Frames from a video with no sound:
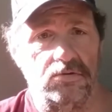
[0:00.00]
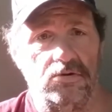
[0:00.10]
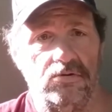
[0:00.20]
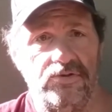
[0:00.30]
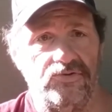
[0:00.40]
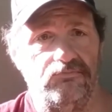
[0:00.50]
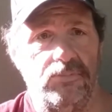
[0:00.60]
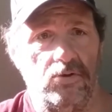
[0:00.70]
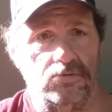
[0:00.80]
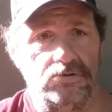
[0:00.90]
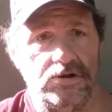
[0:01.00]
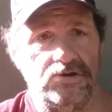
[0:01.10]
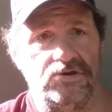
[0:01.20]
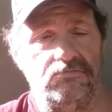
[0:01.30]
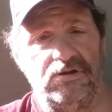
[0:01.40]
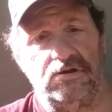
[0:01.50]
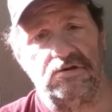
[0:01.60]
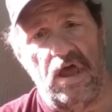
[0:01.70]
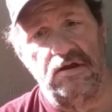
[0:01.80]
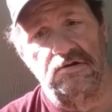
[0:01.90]
Oh, this bolt needs to be
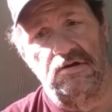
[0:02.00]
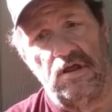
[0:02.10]
tightened to